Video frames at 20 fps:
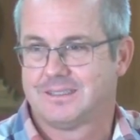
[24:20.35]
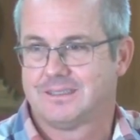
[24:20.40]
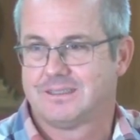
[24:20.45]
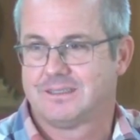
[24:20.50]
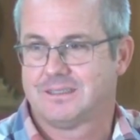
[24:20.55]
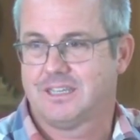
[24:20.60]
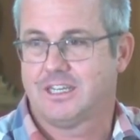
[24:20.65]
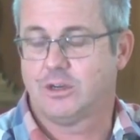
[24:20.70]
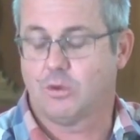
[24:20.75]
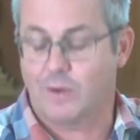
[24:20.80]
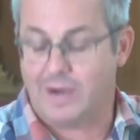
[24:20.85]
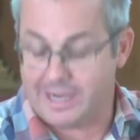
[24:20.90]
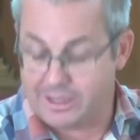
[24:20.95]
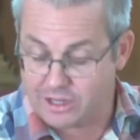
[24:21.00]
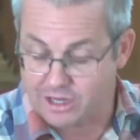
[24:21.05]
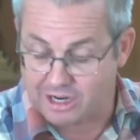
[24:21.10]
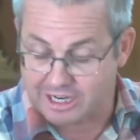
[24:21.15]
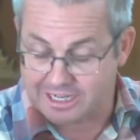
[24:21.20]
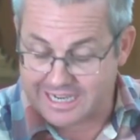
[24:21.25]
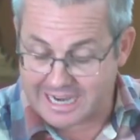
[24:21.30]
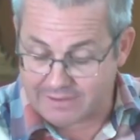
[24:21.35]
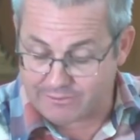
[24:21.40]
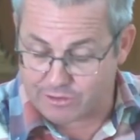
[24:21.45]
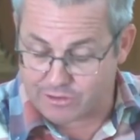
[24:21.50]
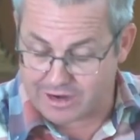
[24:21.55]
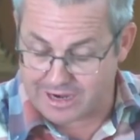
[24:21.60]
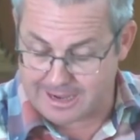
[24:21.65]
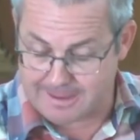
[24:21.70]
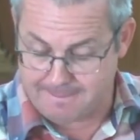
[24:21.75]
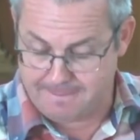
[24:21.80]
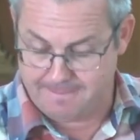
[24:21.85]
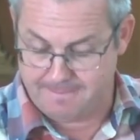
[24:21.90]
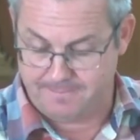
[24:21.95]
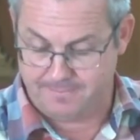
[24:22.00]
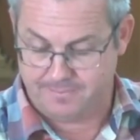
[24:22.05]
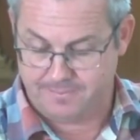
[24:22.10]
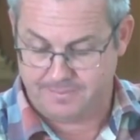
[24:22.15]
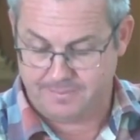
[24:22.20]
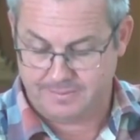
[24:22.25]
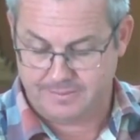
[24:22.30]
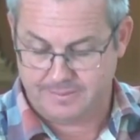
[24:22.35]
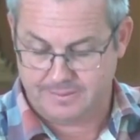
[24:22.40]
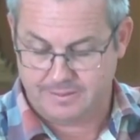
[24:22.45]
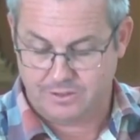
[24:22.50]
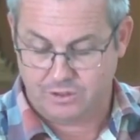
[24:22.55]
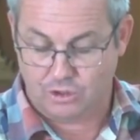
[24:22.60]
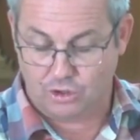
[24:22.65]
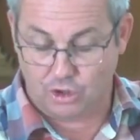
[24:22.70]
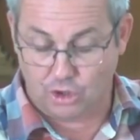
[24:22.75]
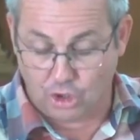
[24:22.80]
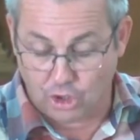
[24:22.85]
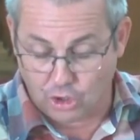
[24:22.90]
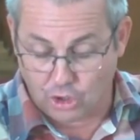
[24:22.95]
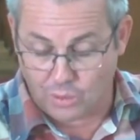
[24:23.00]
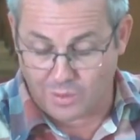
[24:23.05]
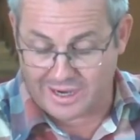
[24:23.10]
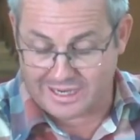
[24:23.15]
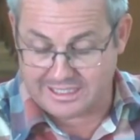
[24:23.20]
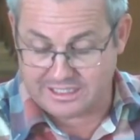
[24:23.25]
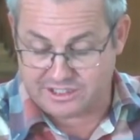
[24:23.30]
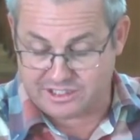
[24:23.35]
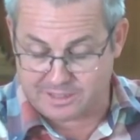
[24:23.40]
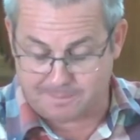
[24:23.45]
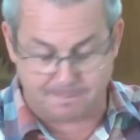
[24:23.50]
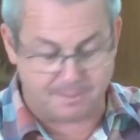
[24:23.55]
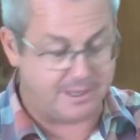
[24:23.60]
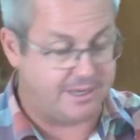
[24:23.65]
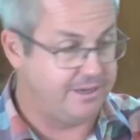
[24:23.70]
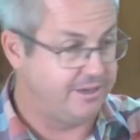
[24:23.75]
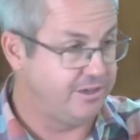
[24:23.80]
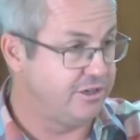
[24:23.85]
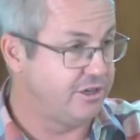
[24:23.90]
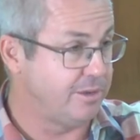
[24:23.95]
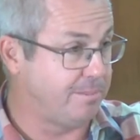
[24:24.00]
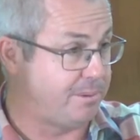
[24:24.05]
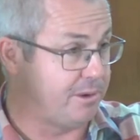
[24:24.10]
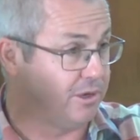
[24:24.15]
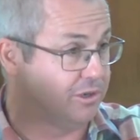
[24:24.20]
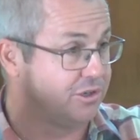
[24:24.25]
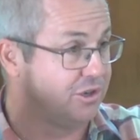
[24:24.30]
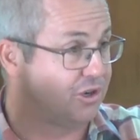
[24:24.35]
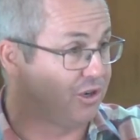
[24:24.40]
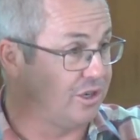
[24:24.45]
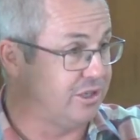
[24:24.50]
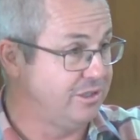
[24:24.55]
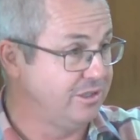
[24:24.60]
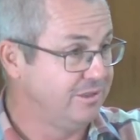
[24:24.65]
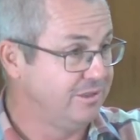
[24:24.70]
in a way that I never am, always dependent upon God.